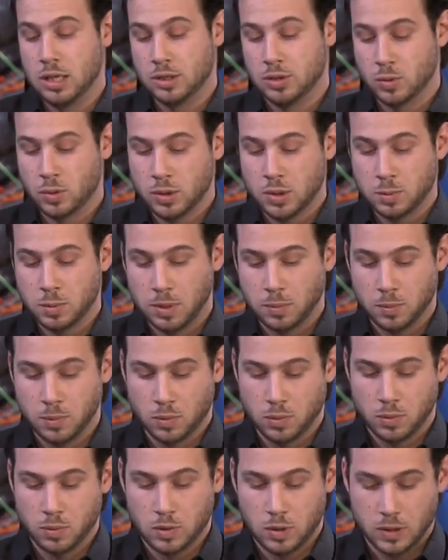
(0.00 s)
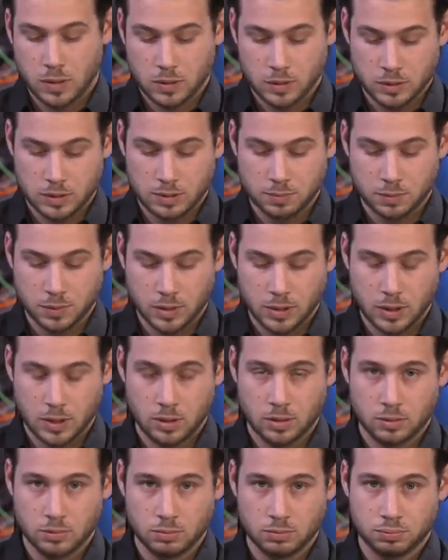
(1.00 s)
towards people who are
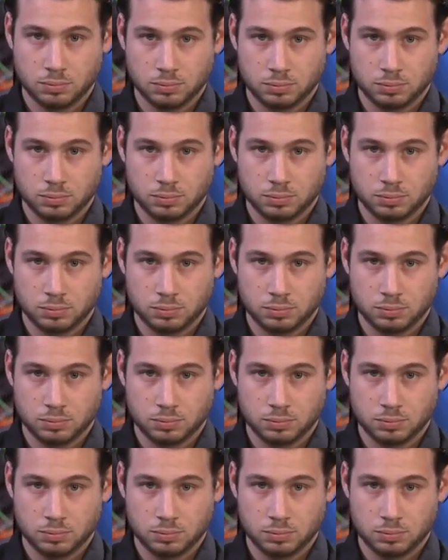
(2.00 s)
simply